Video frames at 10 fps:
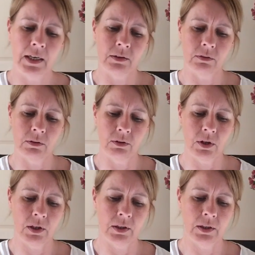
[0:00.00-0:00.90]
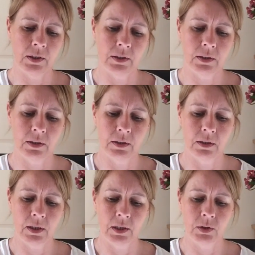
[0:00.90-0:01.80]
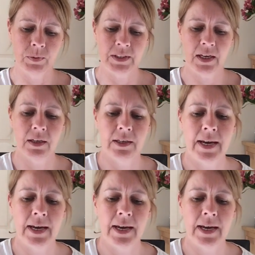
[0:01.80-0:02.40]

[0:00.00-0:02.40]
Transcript: count Lugana I always get an